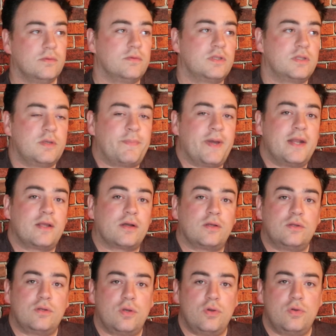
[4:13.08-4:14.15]
depending
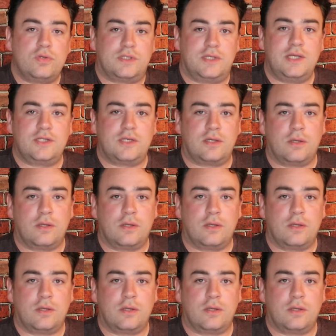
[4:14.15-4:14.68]
on who's teaching